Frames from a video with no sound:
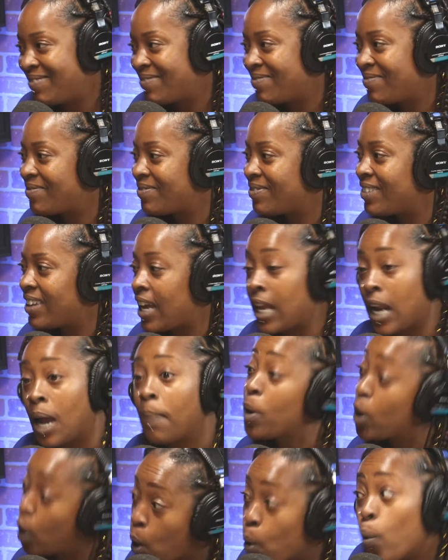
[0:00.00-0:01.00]
we are, and
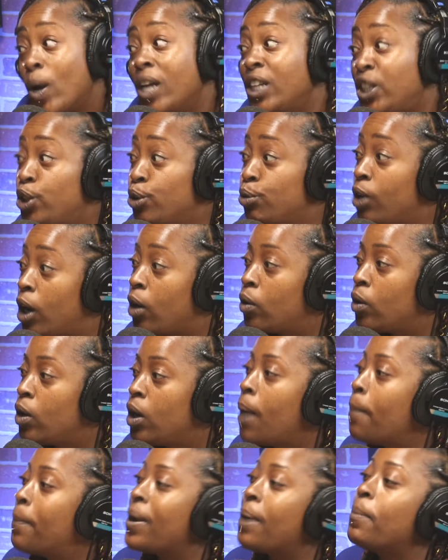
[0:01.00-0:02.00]
I'm gonna go, go with you though.
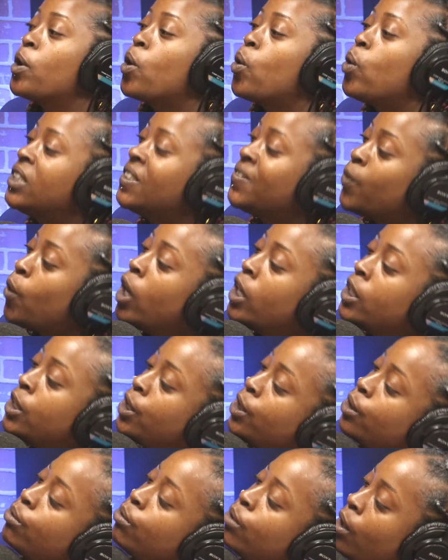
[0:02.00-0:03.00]
Yeah. But I'm gonna go as far
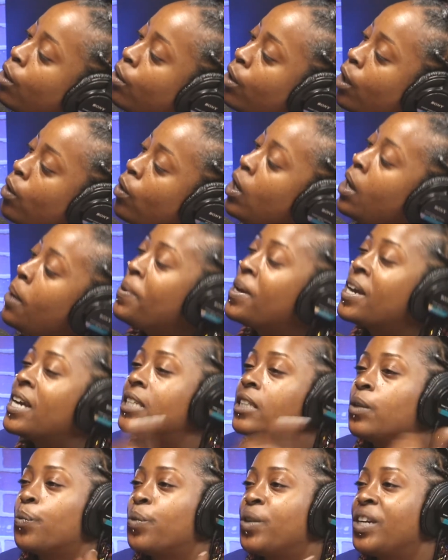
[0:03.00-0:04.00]
as you go though, exactly.
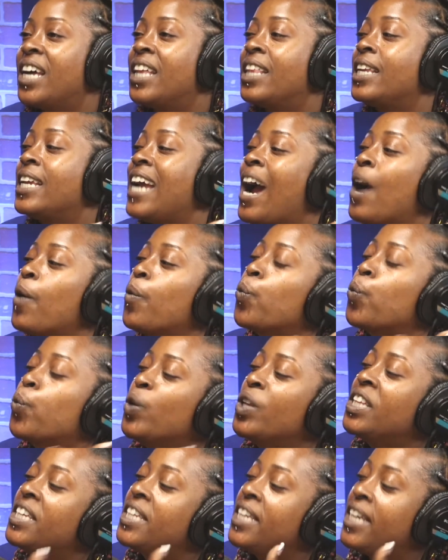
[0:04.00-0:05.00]
because in reality, I
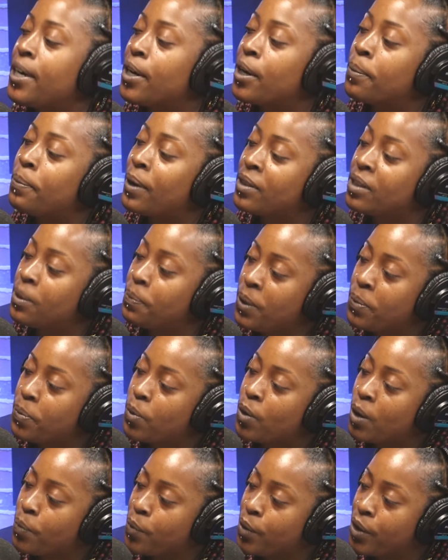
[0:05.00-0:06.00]
really care about the
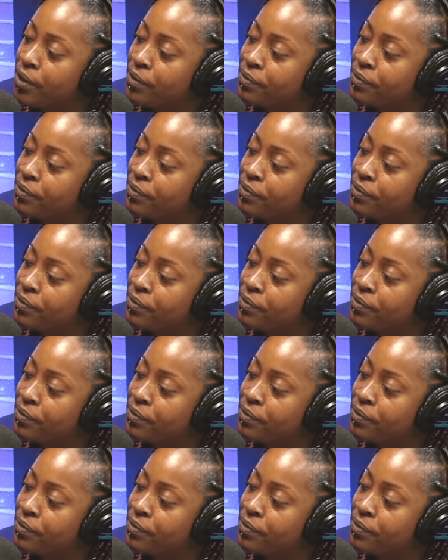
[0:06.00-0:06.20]
people I'm with.